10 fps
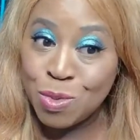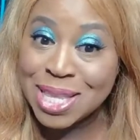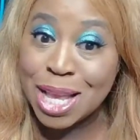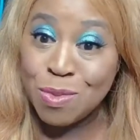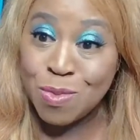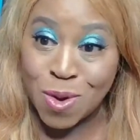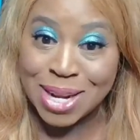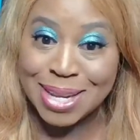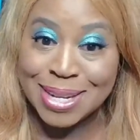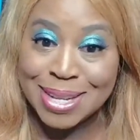what they
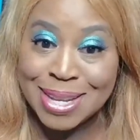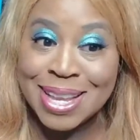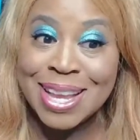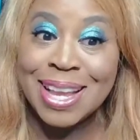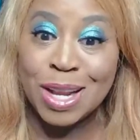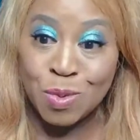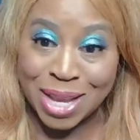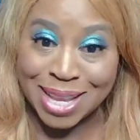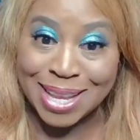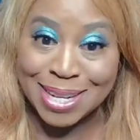wanted in
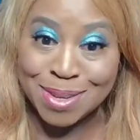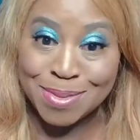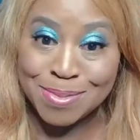Wicked.